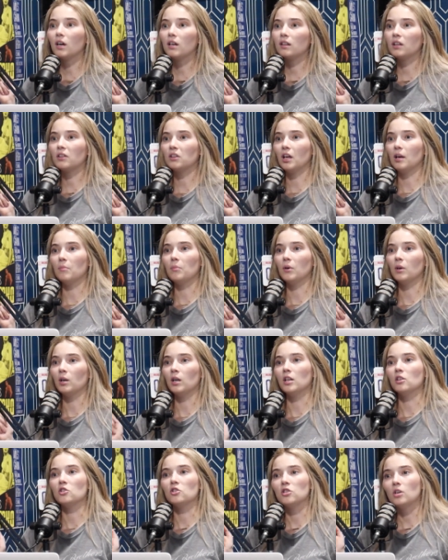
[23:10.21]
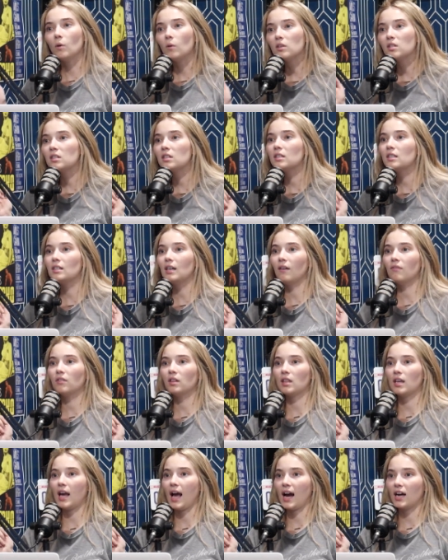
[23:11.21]
they put in stuff
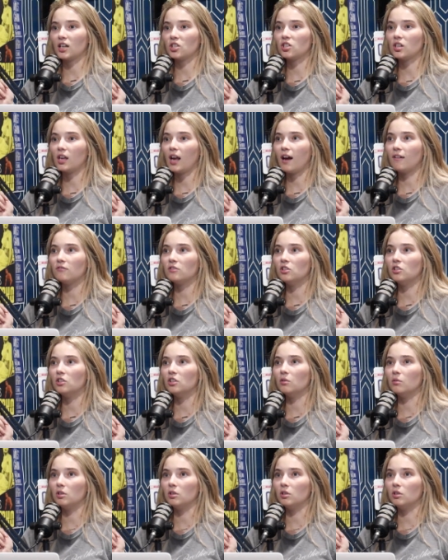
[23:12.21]
that they actually have to do,